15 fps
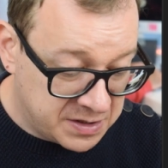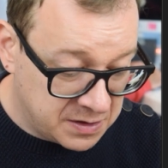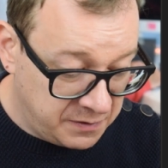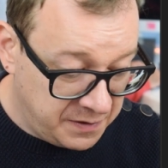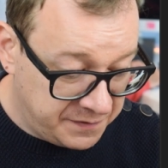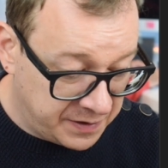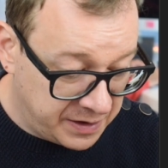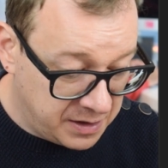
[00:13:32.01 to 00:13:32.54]
So
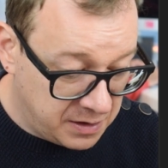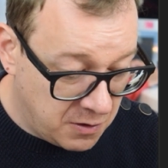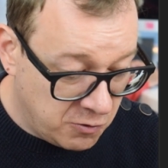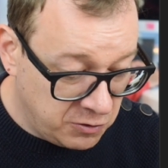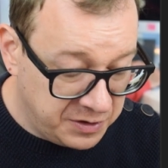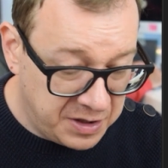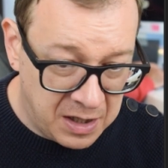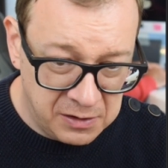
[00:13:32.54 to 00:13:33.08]
if I
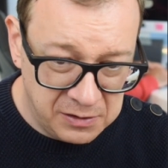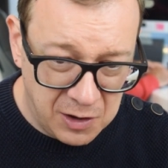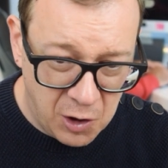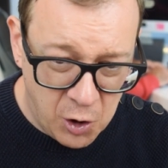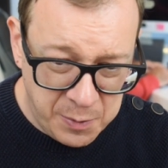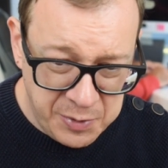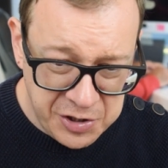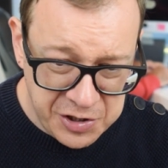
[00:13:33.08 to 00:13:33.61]
hold down
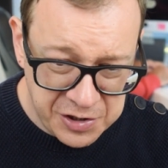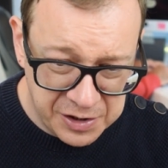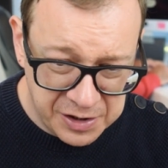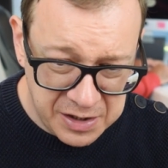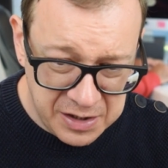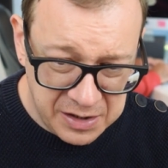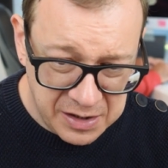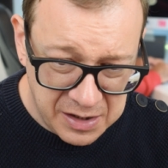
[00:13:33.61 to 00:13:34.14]

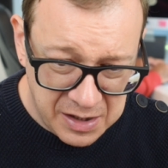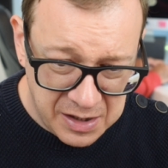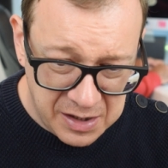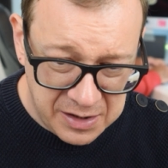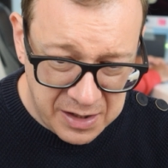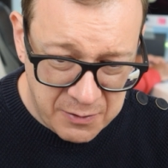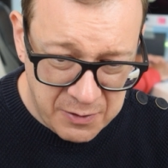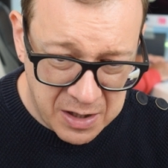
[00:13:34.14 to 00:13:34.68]
option,
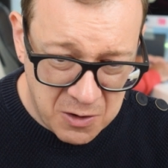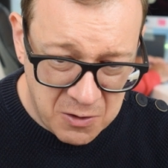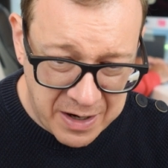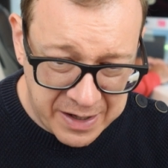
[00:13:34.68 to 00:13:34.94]
there we go.